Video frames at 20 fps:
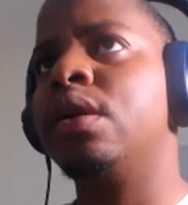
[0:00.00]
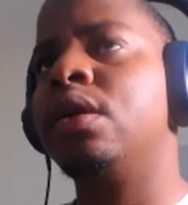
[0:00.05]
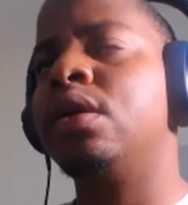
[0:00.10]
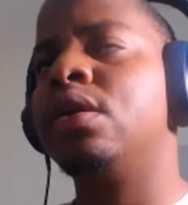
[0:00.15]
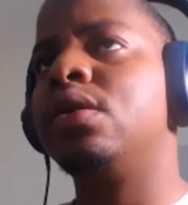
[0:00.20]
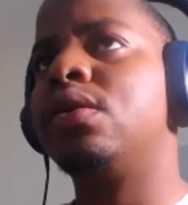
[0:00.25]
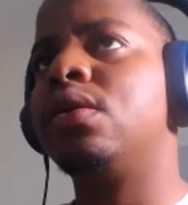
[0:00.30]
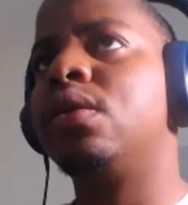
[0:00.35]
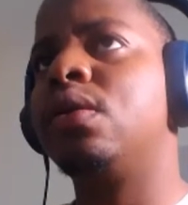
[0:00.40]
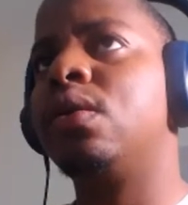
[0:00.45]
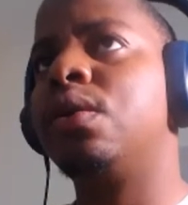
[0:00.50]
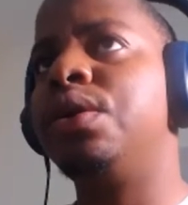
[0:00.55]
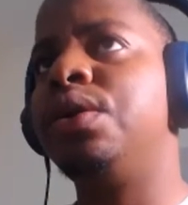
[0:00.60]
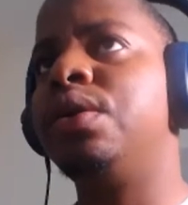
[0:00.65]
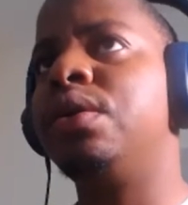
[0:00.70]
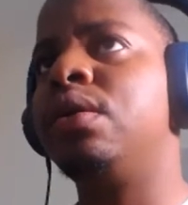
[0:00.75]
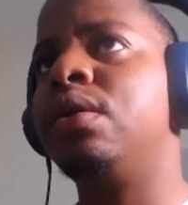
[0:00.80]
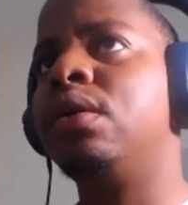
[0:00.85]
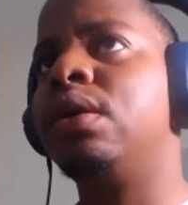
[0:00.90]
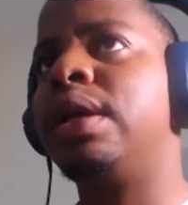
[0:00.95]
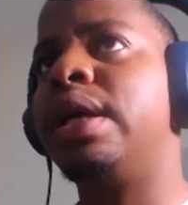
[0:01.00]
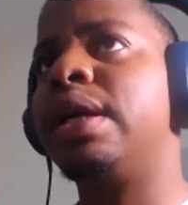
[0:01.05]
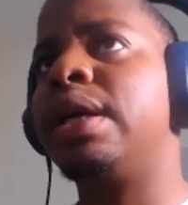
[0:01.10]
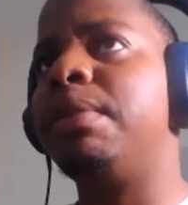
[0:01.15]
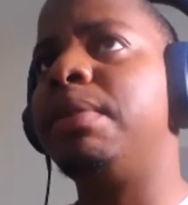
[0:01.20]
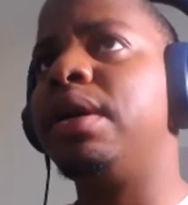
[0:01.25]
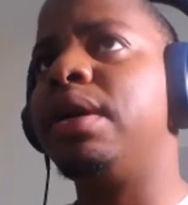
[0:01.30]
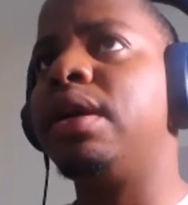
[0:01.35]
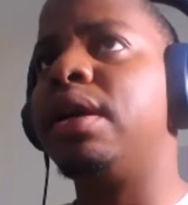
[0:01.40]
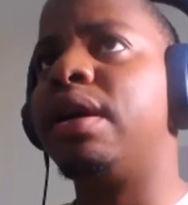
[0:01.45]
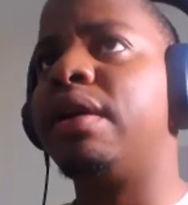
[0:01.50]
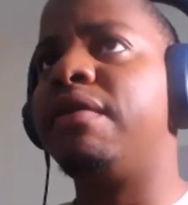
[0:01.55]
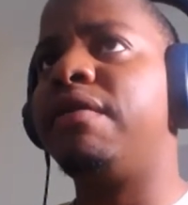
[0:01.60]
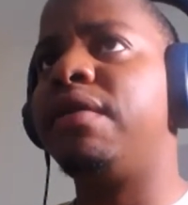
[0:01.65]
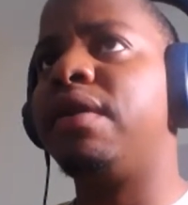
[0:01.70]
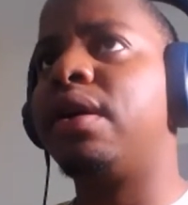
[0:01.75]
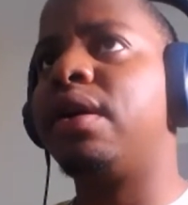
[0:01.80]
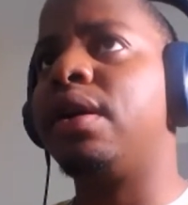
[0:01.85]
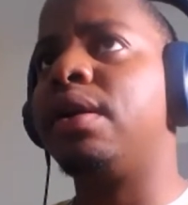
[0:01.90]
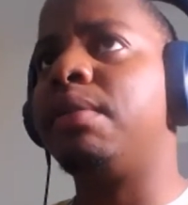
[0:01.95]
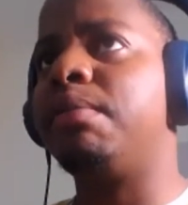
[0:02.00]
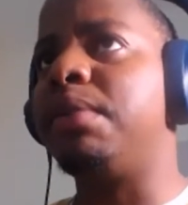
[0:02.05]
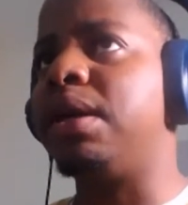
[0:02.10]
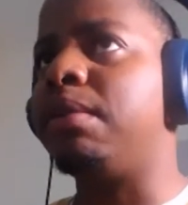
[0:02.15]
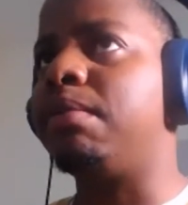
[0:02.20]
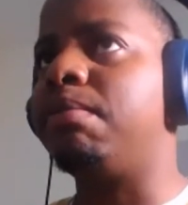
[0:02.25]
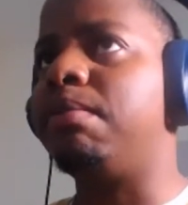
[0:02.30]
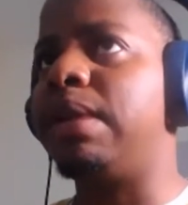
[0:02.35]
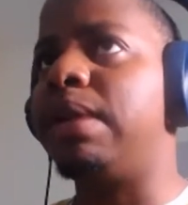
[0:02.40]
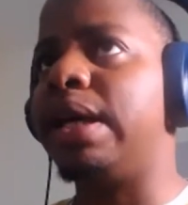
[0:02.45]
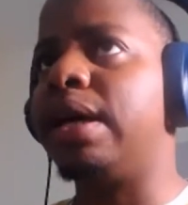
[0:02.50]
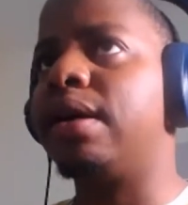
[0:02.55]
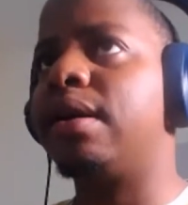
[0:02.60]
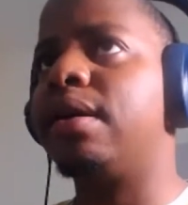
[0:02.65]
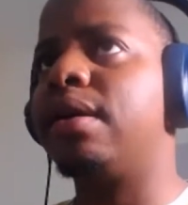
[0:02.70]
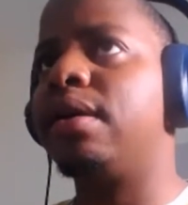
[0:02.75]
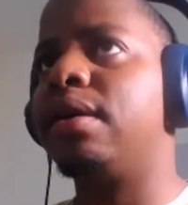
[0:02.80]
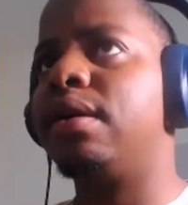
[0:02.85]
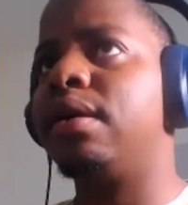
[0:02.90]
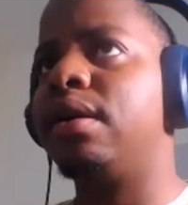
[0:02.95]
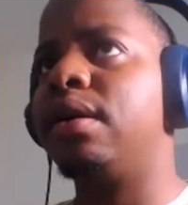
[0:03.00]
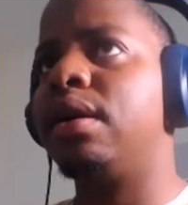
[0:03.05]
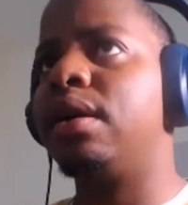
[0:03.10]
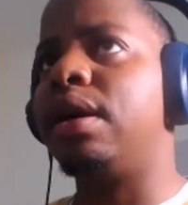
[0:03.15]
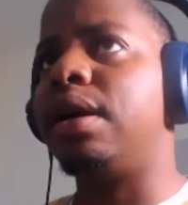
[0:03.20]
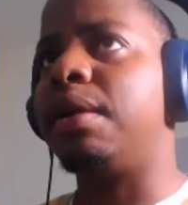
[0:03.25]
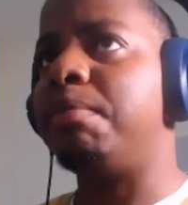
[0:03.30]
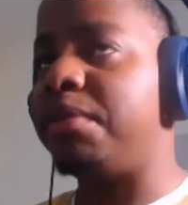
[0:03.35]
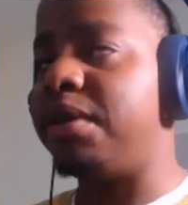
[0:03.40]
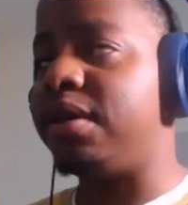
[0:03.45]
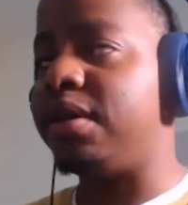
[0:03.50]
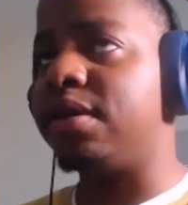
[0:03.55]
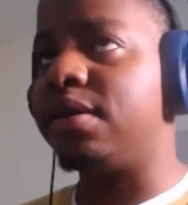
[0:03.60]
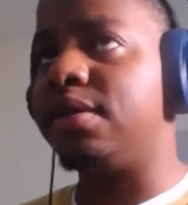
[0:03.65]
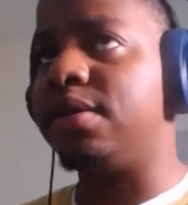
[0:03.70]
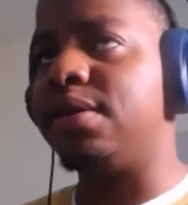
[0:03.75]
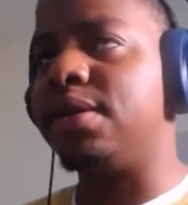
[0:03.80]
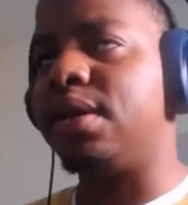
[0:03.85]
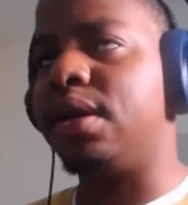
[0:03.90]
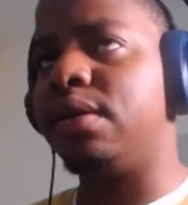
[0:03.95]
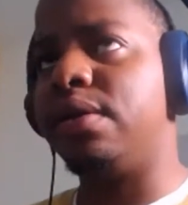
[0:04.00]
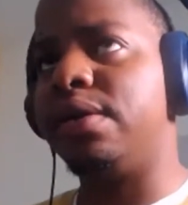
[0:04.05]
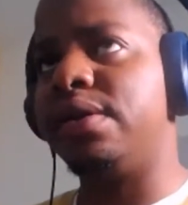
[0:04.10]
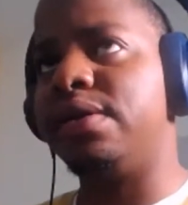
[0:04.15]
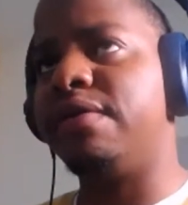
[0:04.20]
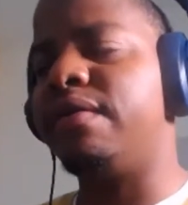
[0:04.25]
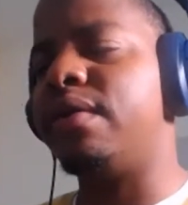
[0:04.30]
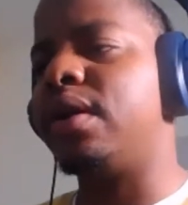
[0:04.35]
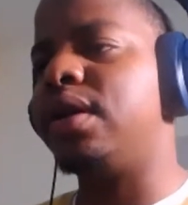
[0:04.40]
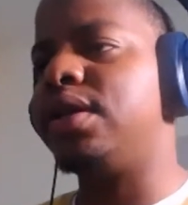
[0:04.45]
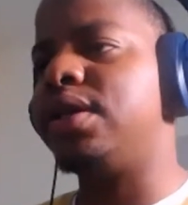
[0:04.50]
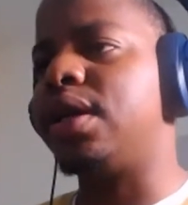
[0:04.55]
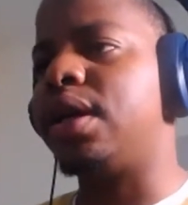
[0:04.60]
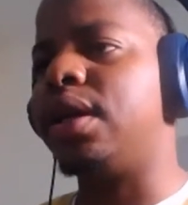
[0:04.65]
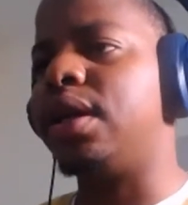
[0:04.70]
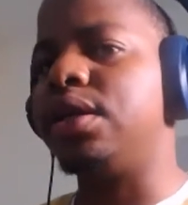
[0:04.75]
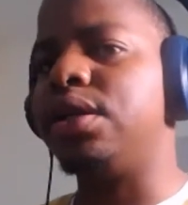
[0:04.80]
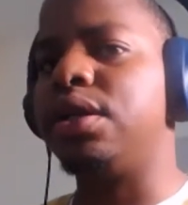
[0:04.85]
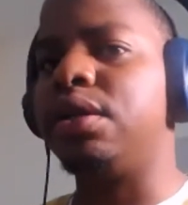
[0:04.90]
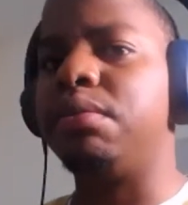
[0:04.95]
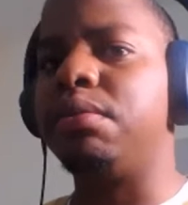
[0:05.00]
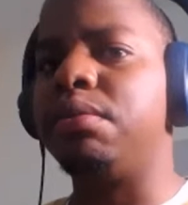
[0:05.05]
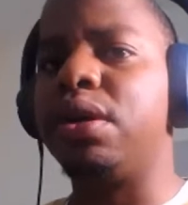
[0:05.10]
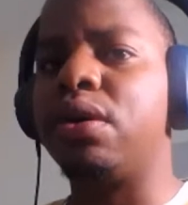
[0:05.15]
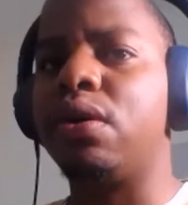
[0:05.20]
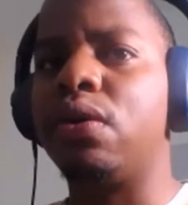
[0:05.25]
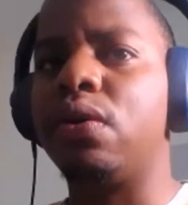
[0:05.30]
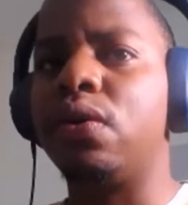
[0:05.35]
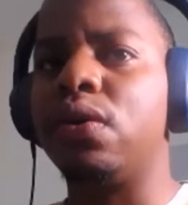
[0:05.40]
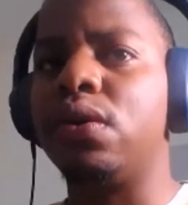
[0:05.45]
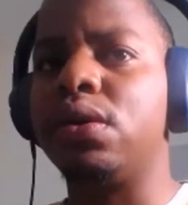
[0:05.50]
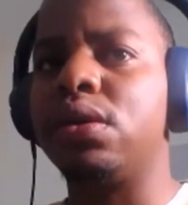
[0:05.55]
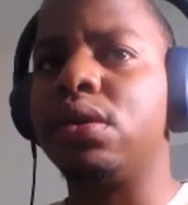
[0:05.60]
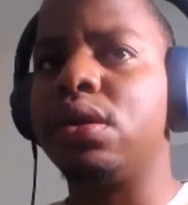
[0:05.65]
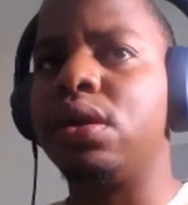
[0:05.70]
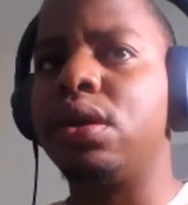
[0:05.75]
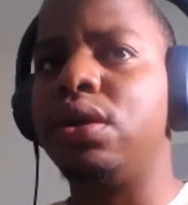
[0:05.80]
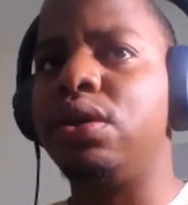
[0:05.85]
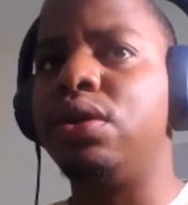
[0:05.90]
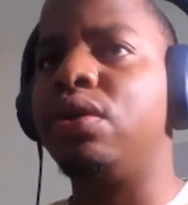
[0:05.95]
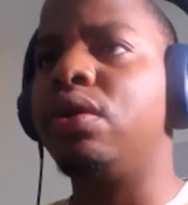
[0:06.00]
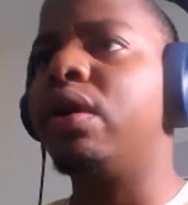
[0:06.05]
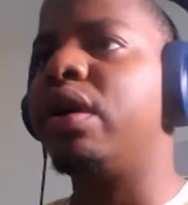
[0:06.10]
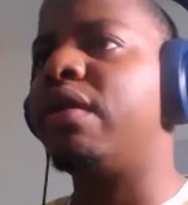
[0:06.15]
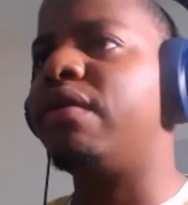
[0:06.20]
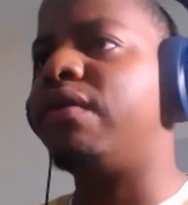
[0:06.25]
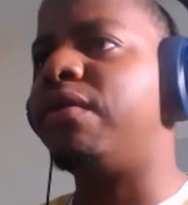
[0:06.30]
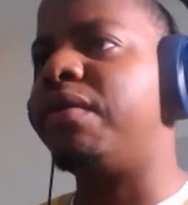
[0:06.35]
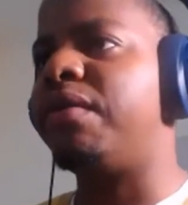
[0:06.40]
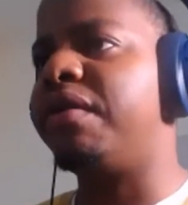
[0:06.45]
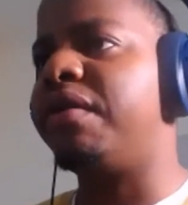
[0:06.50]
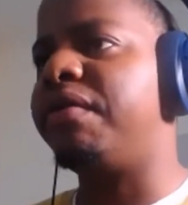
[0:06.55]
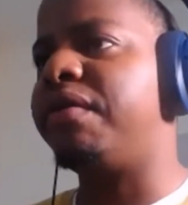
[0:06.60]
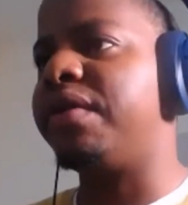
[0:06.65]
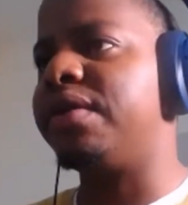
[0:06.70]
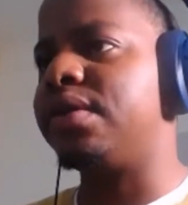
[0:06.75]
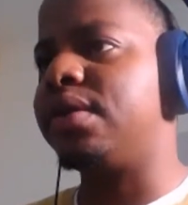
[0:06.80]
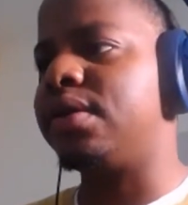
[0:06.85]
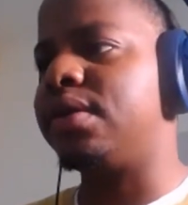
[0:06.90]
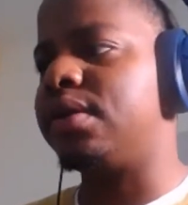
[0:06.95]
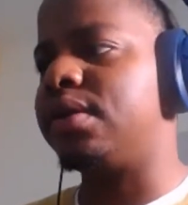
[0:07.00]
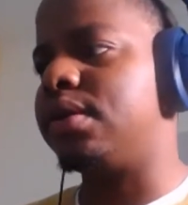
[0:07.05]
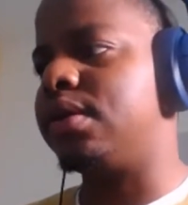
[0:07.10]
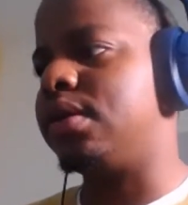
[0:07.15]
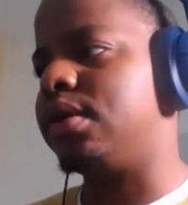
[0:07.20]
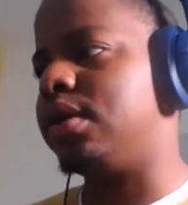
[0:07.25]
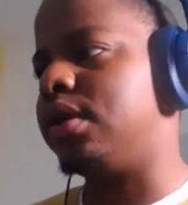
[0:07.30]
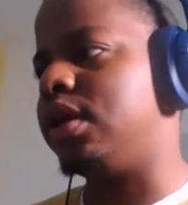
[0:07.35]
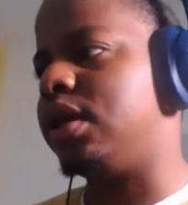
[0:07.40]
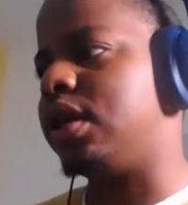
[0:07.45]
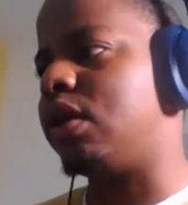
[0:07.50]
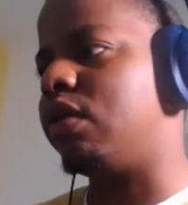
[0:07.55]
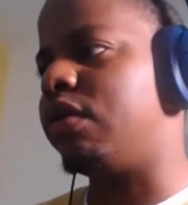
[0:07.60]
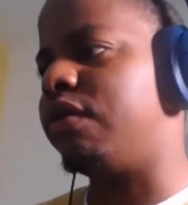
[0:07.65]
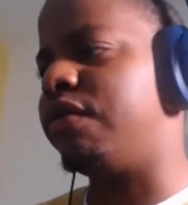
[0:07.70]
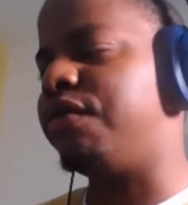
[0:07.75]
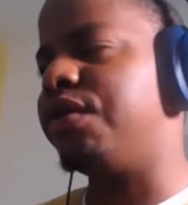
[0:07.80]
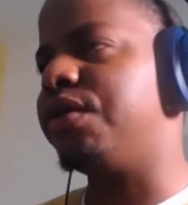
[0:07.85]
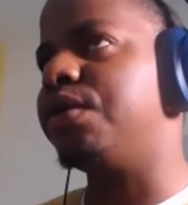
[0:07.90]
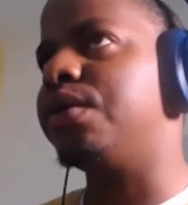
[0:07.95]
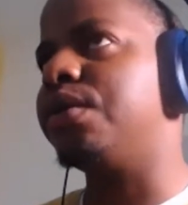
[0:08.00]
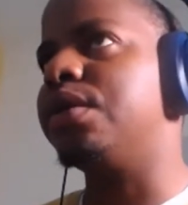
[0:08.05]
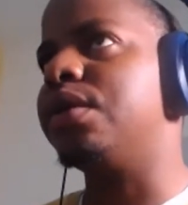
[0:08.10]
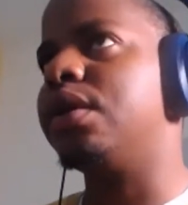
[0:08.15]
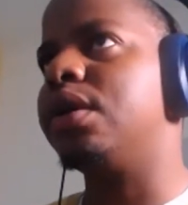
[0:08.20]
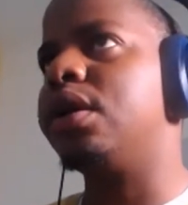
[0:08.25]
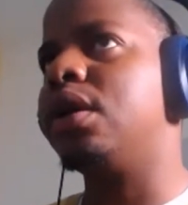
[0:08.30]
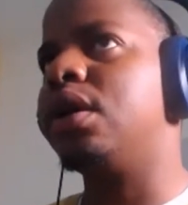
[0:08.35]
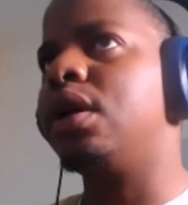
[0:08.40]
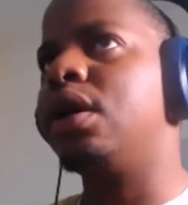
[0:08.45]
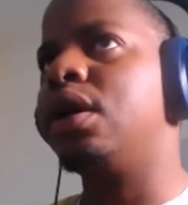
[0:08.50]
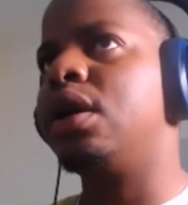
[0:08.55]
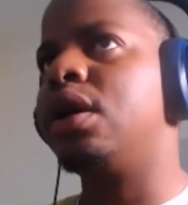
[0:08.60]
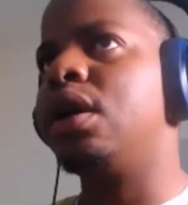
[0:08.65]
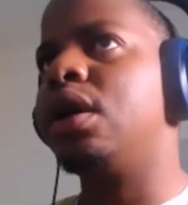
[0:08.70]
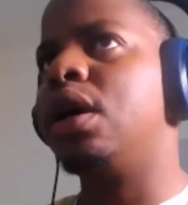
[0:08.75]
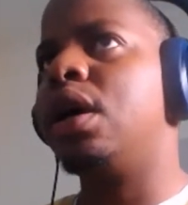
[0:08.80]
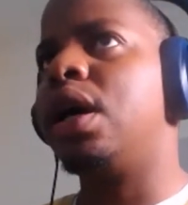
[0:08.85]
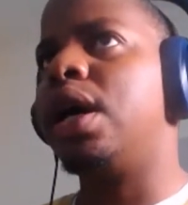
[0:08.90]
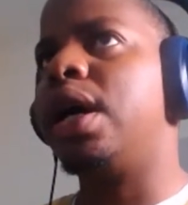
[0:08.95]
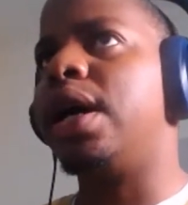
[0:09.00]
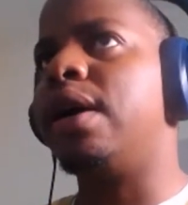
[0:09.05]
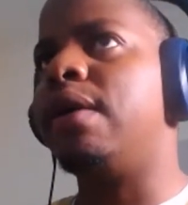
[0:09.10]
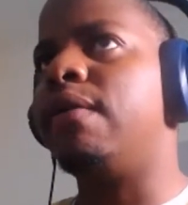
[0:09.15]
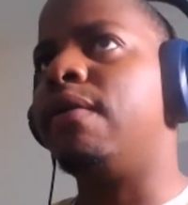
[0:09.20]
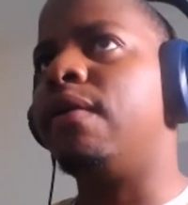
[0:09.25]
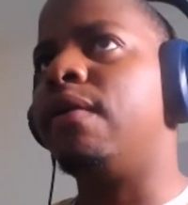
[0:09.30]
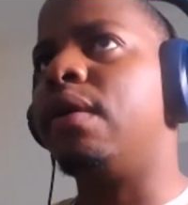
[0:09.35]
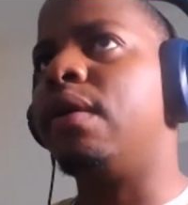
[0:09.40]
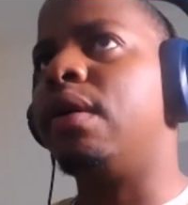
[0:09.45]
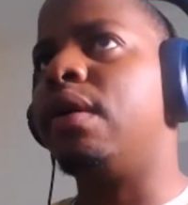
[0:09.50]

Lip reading: so you know, like being African, being black, and being a designer is very challenging because you don't have references in our field. And